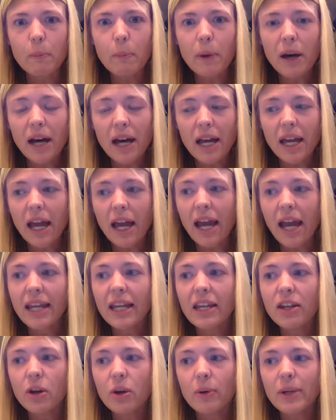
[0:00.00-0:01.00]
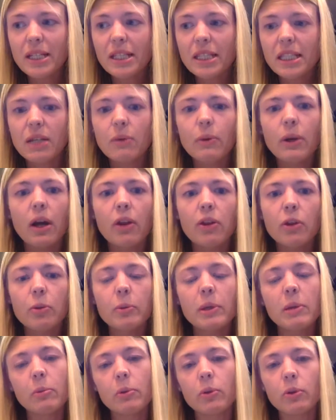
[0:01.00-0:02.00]
but I can always see what other
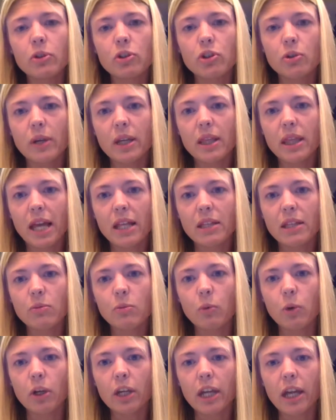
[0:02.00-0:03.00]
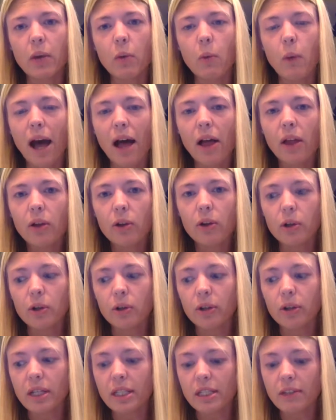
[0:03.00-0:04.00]
people are doing that's working well
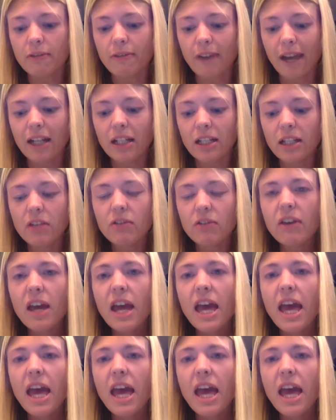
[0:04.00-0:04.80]
or is effective.